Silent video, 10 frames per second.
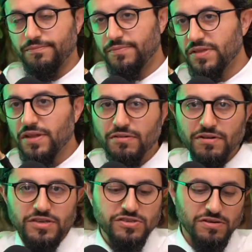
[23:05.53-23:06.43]

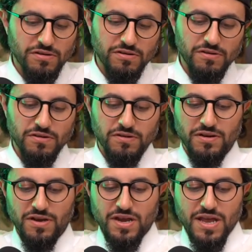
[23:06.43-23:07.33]
literature.
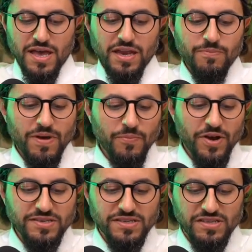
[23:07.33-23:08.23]
And he
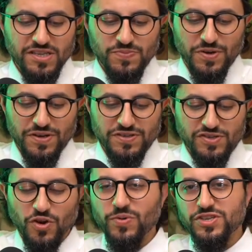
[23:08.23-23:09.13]
memorizes these books
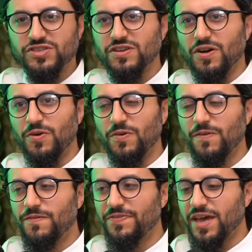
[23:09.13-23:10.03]
so much
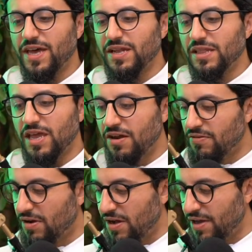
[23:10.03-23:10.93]
so that
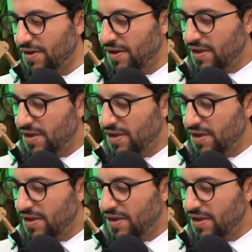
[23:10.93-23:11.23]
later on,